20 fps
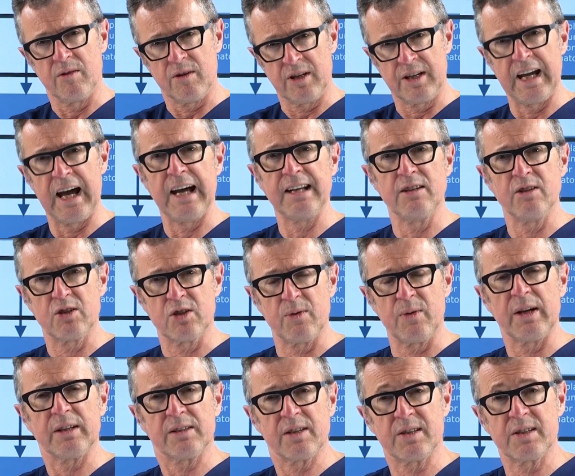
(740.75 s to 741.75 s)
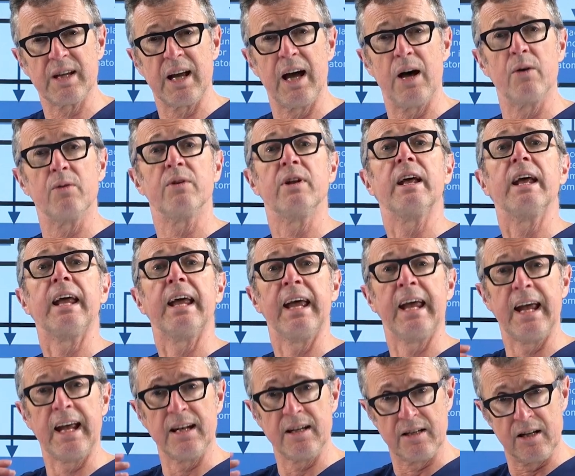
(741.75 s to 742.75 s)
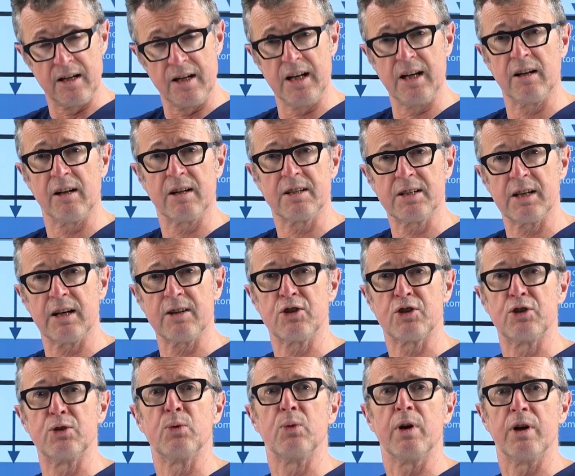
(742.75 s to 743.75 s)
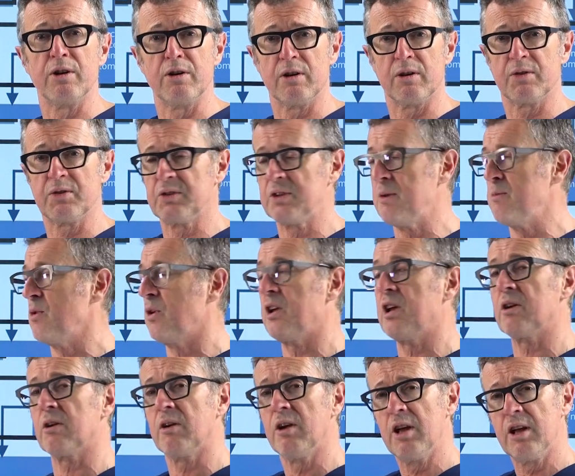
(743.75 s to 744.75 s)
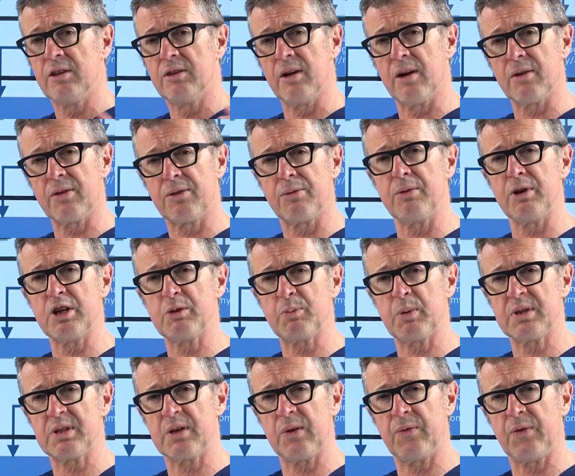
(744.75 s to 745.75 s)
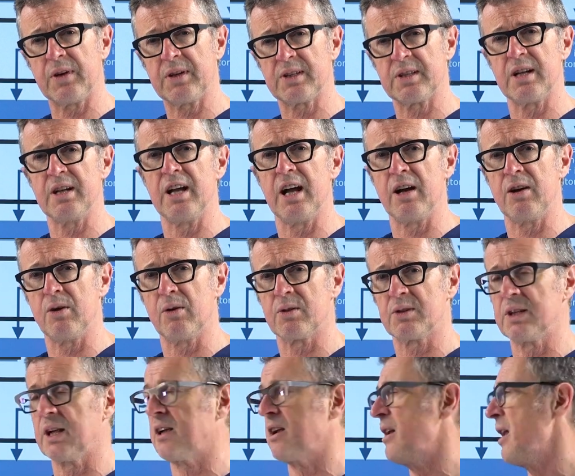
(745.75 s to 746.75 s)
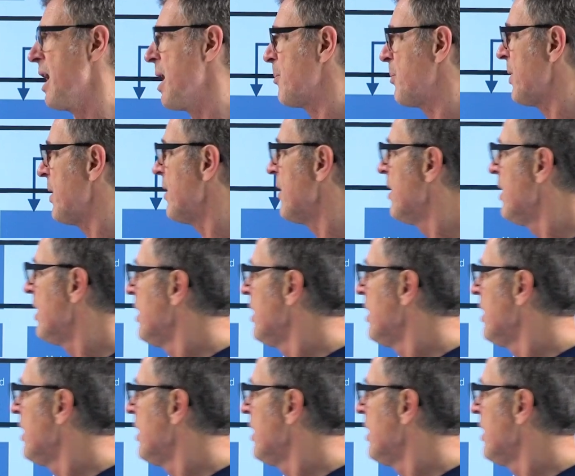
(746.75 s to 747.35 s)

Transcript: guidance of ultrasound and the needle attached to a nerve stimulator, there are three specific scenarios that can happen.